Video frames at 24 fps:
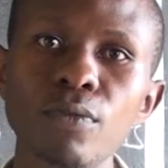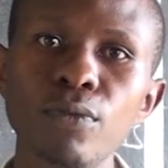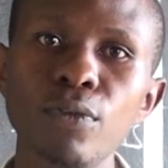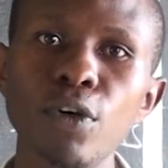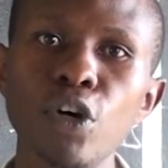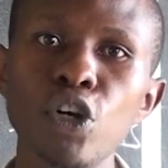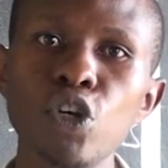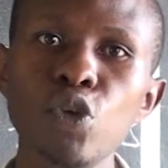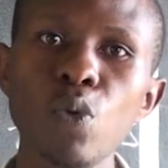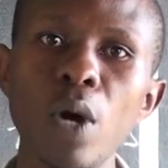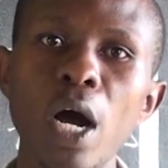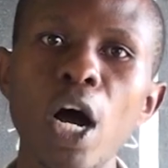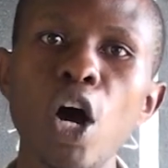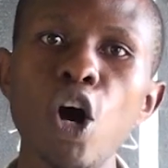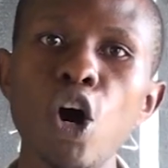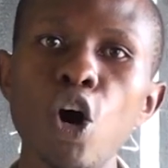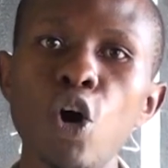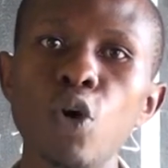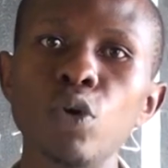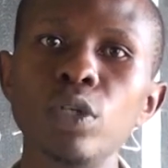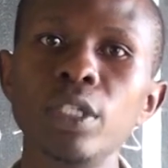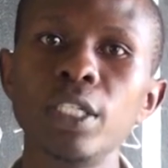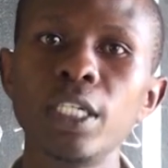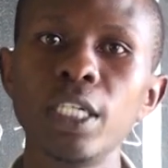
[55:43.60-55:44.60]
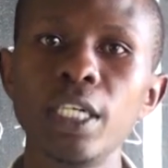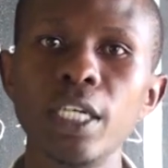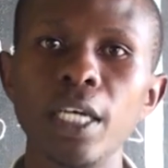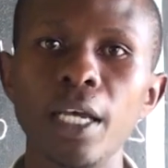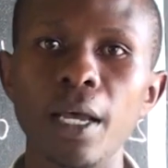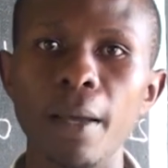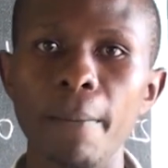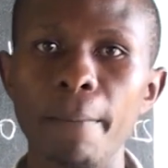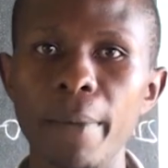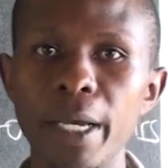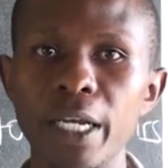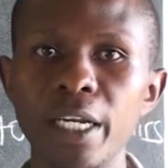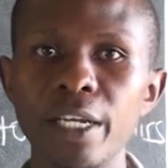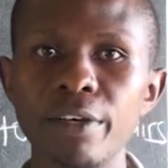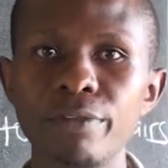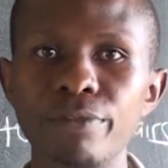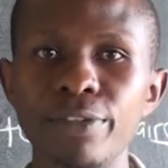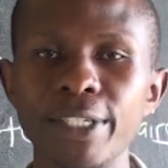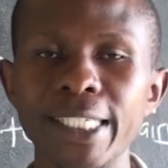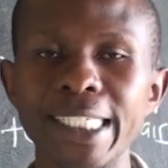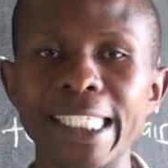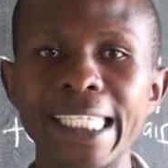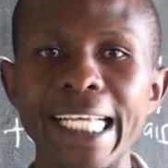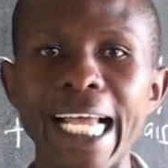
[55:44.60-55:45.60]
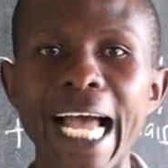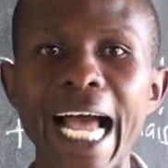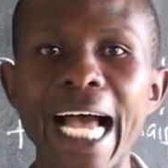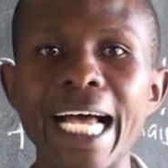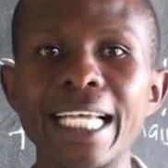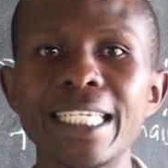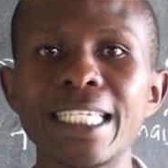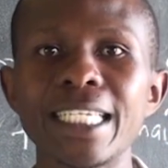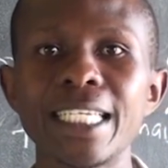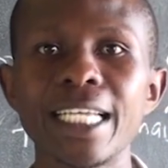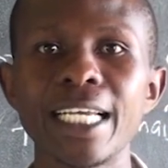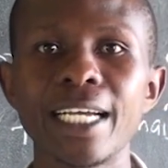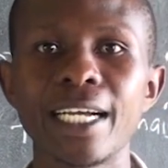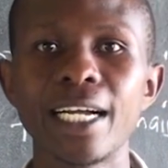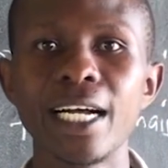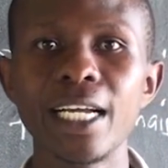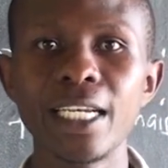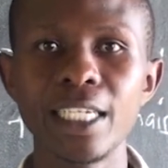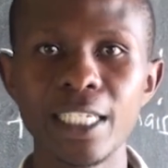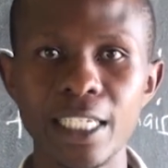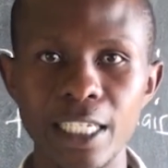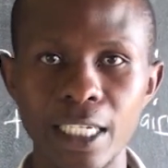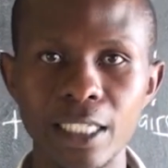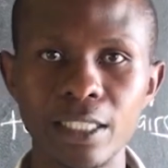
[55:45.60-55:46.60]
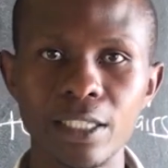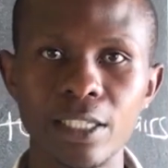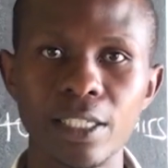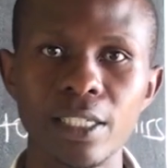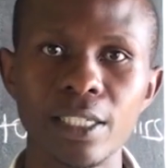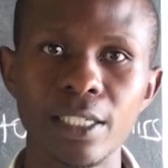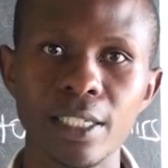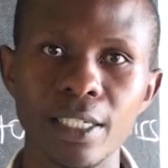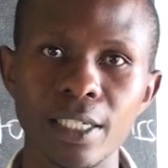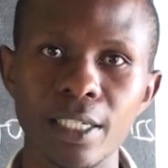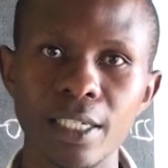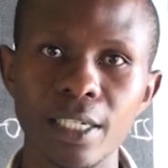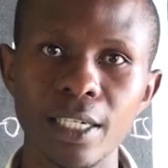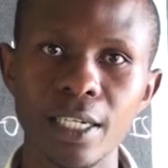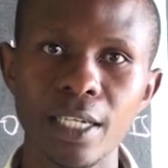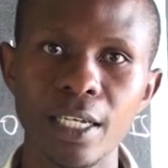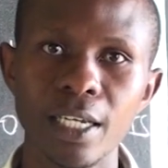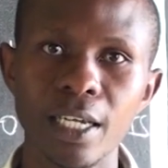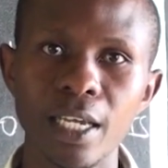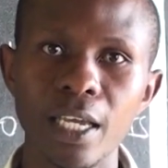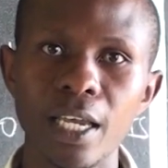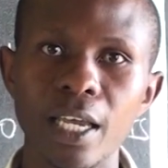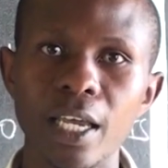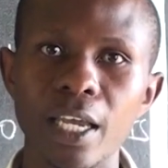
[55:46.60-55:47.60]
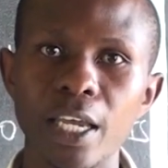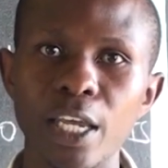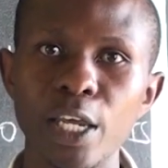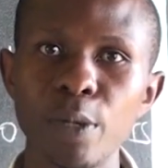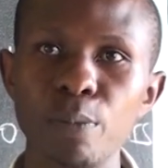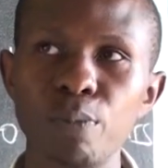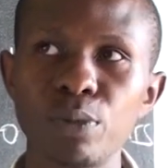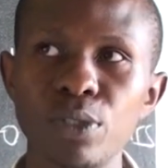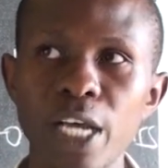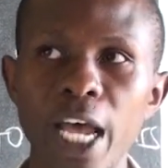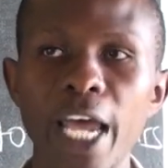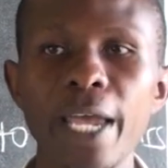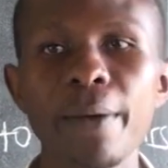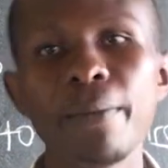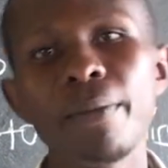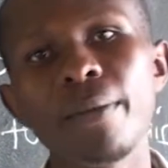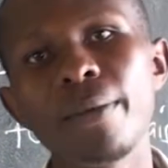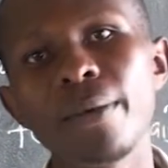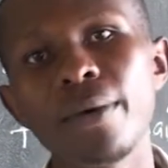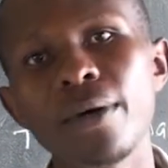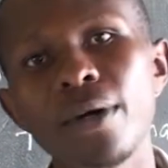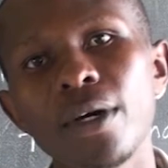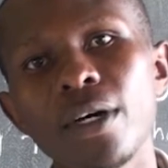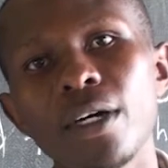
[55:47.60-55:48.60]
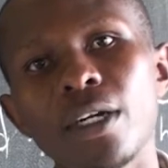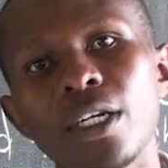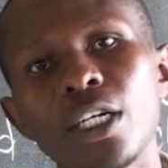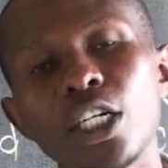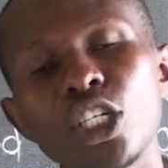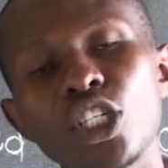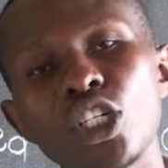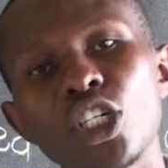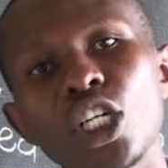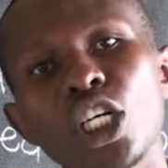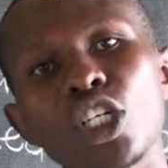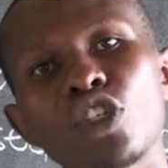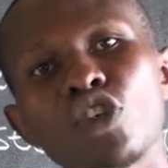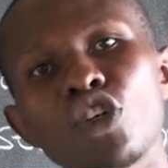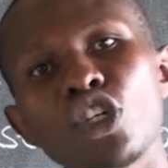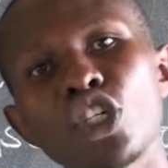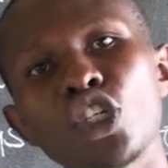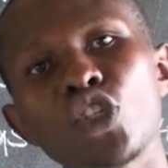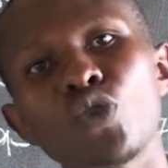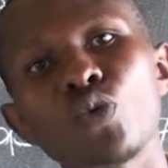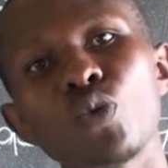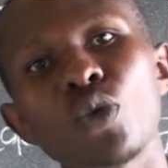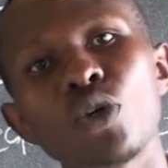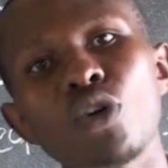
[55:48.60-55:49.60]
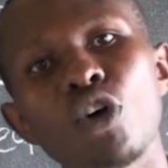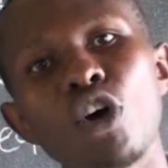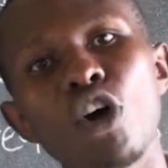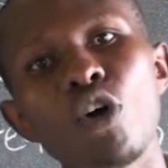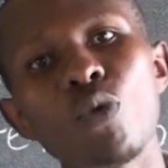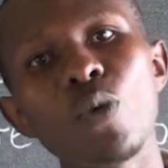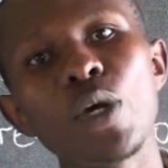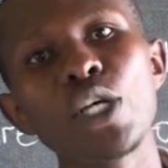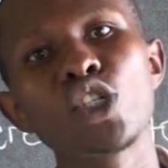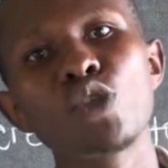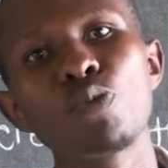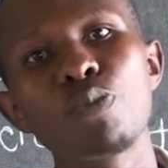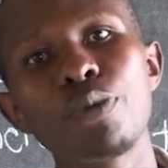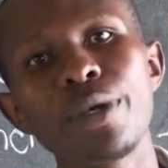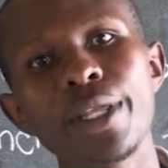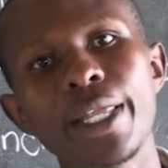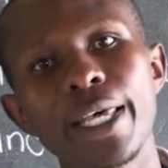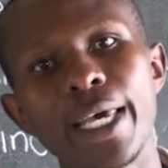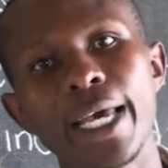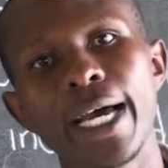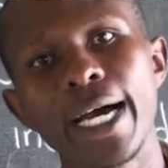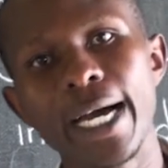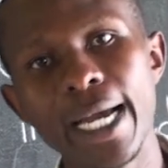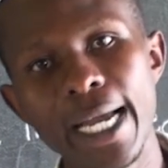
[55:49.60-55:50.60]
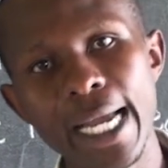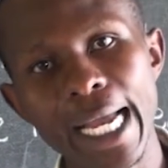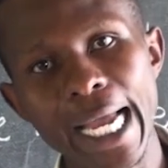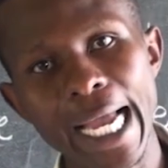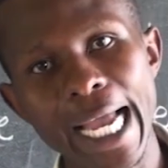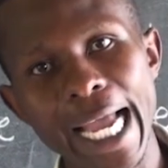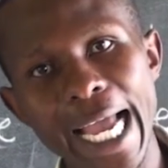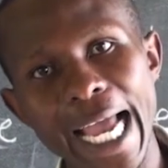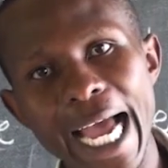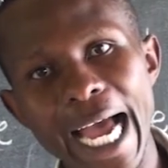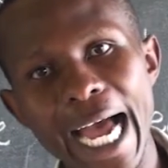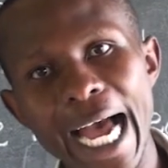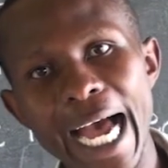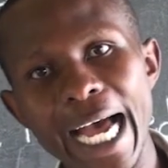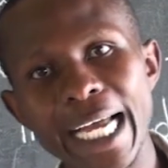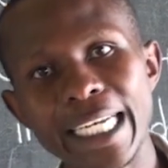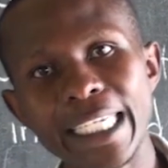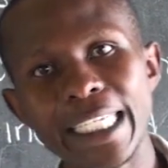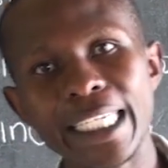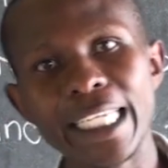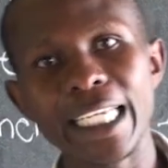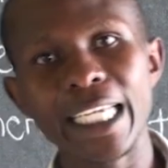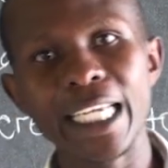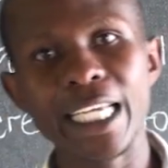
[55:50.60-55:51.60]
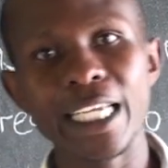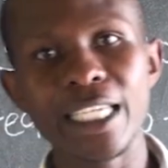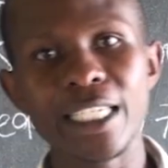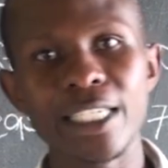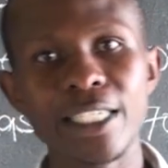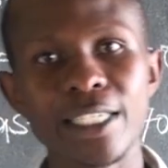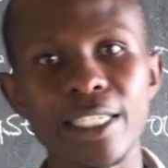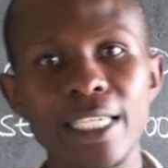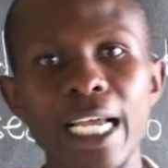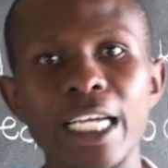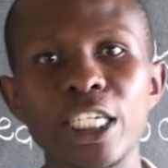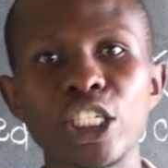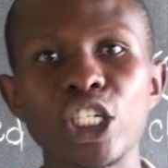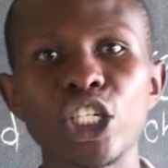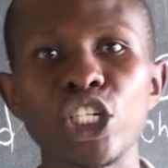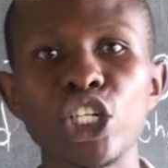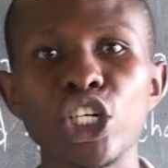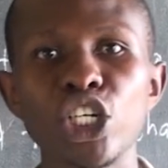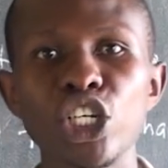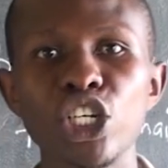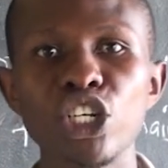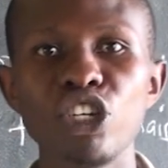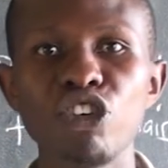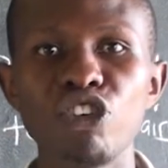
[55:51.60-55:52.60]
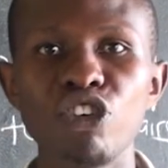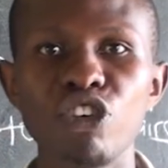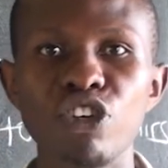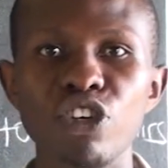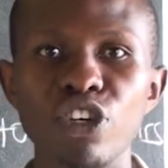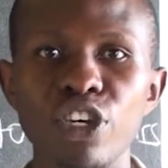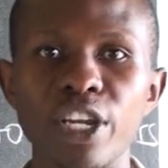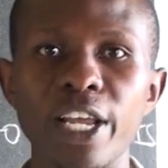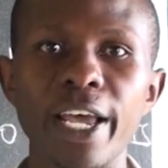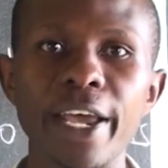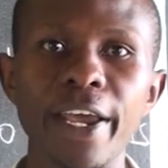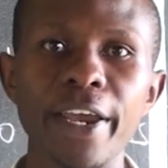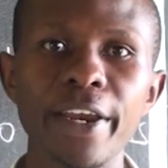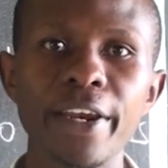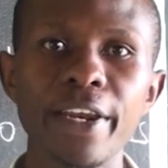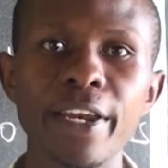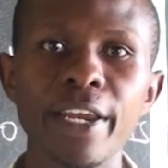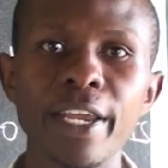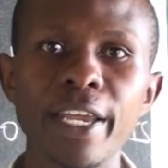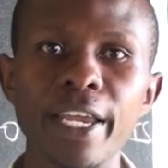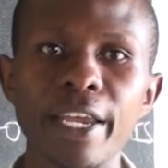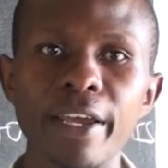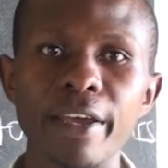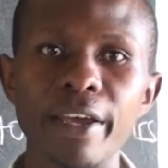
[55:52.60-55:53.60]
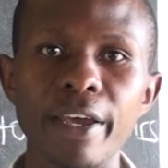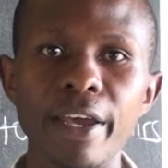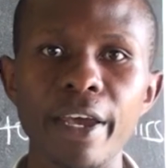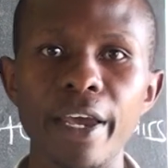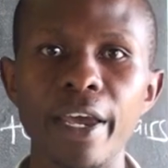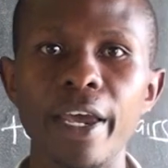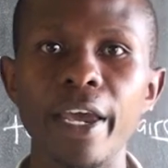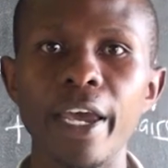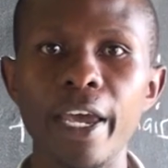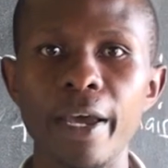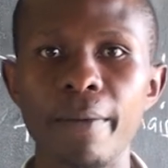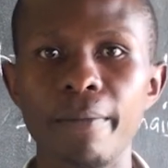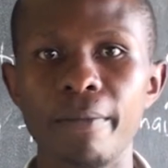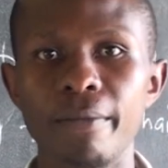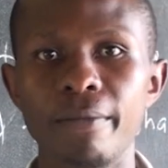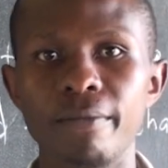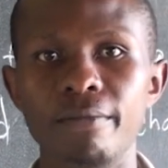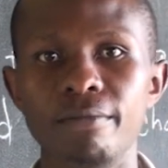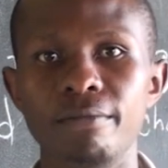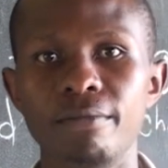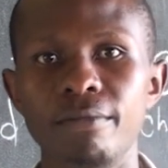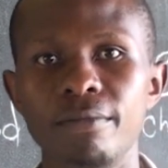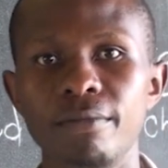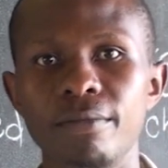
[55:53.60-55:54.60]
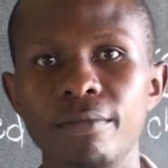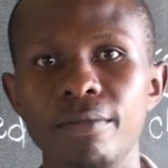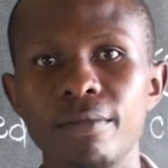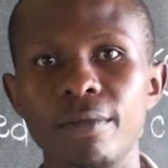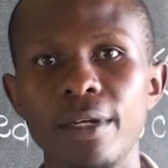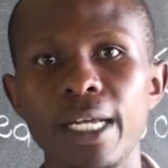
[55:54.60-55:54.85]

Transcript: for your own benefit as the candidate. Keep time. These lessons will always be there at exactly 9 a.m.